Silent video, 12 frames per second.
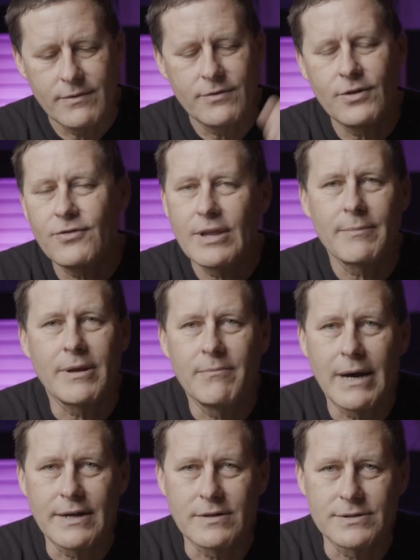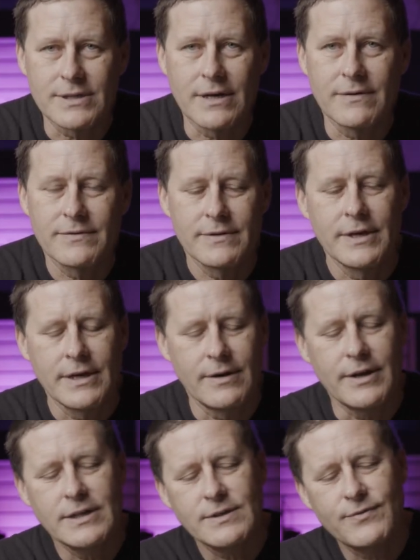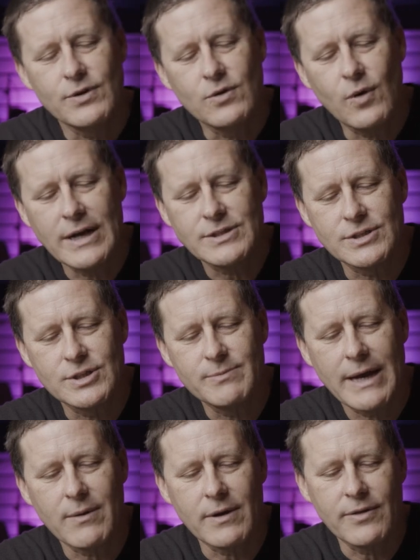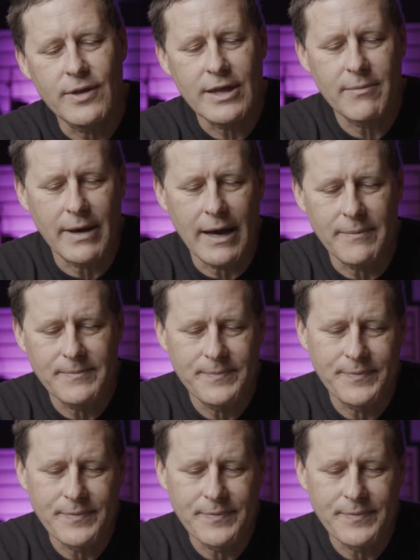just tell me about yourself. Here's a few questions you might want to think about,